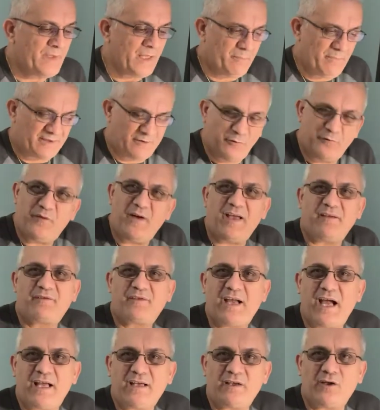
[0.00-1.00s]
but to five
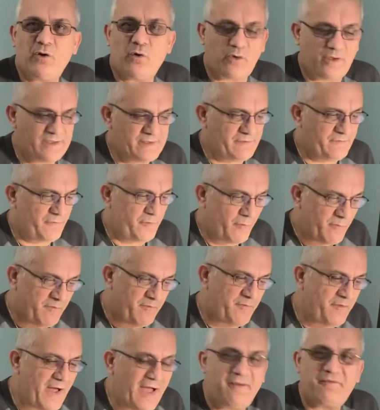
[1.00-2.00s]
categories, from
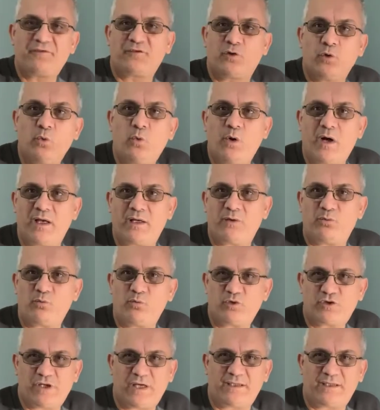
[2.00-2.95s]
five to one, which